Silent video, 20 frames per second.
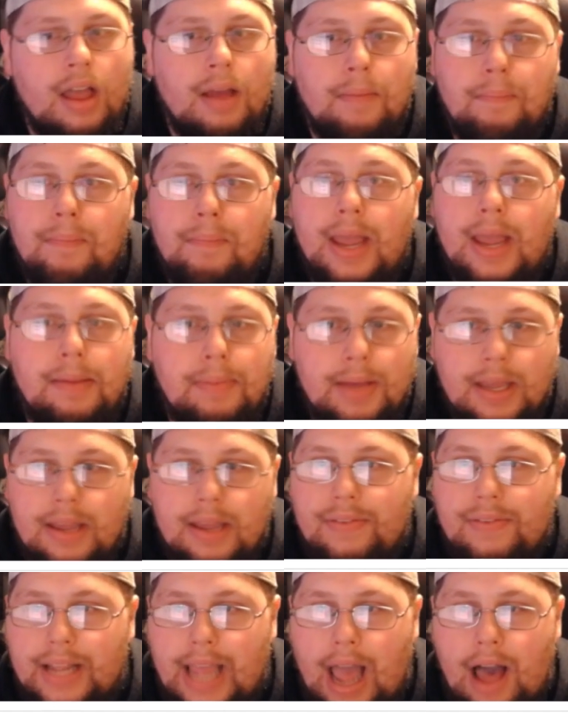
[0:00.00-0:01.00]
maybe
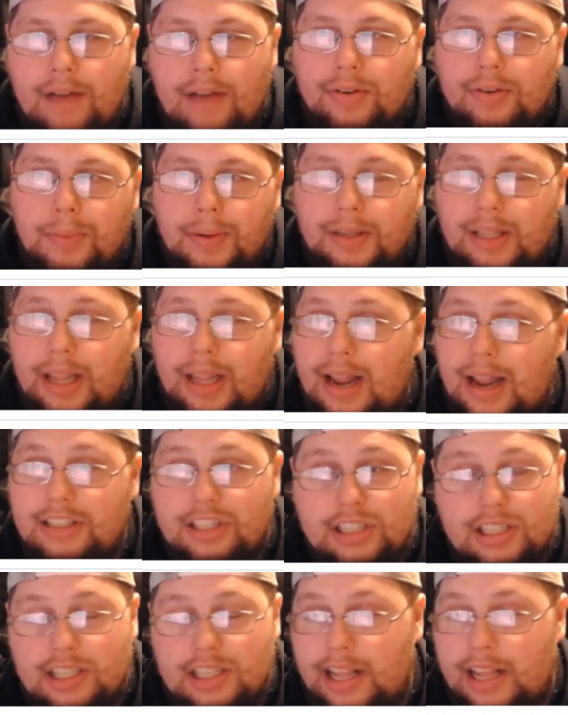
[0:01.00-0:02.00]
even Calvin Ridley, I
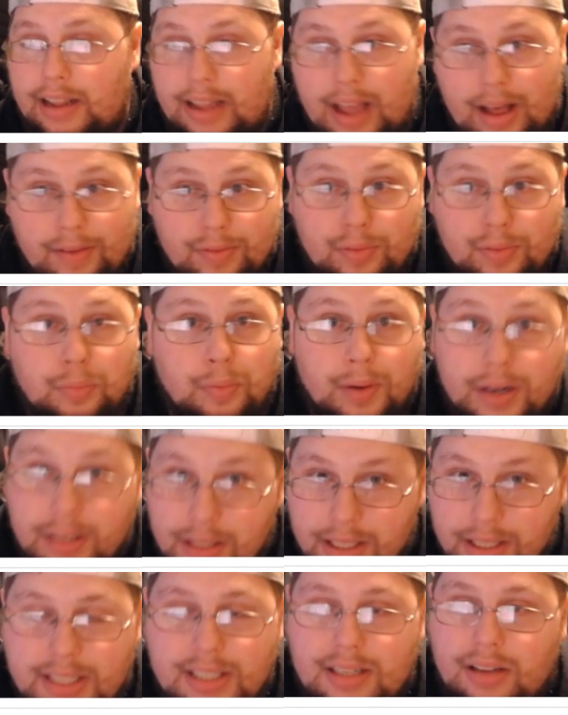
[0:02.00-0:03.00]
just think Calvin
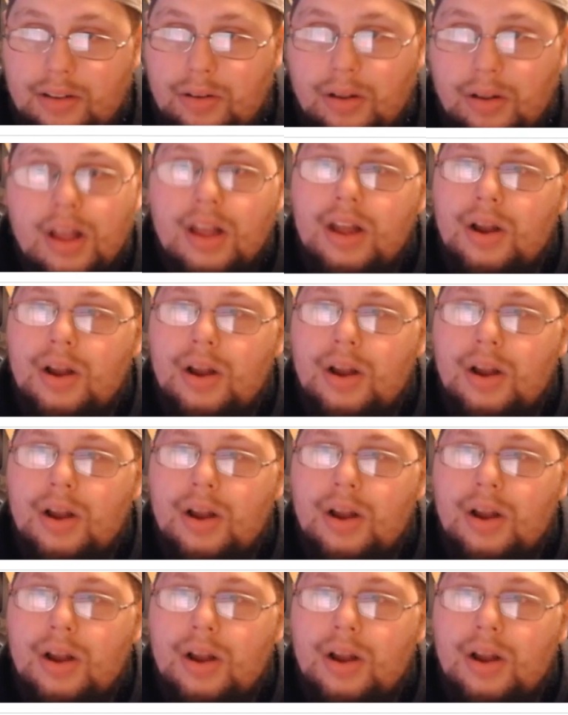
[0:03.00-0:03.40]
Ridley's still